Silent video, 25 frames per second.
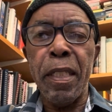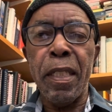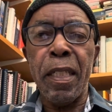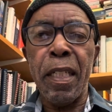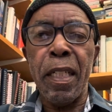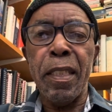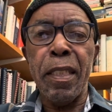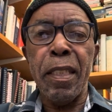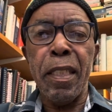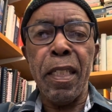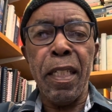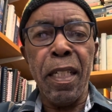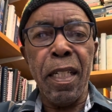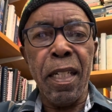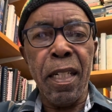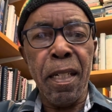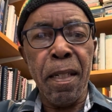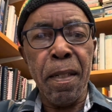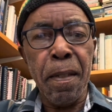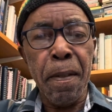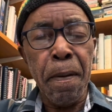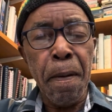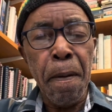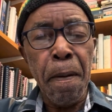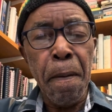Tanzania.
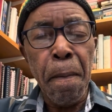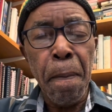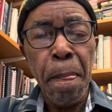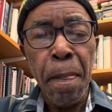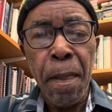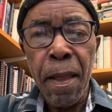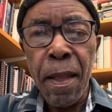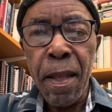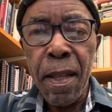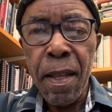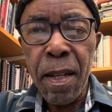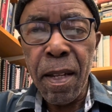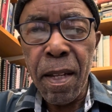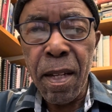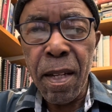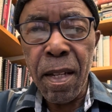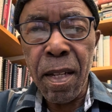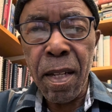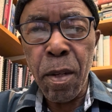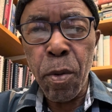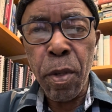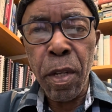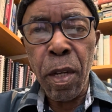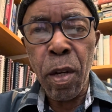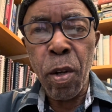
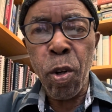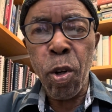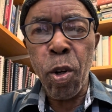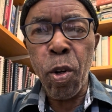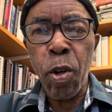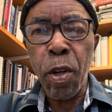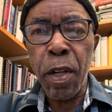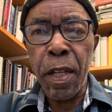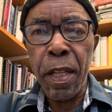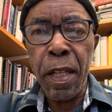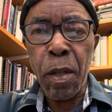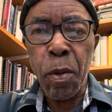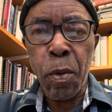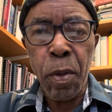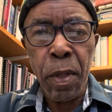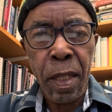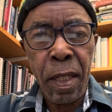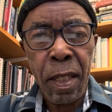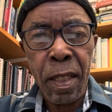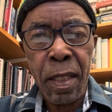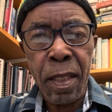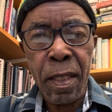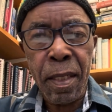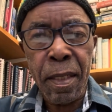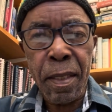We are all equal.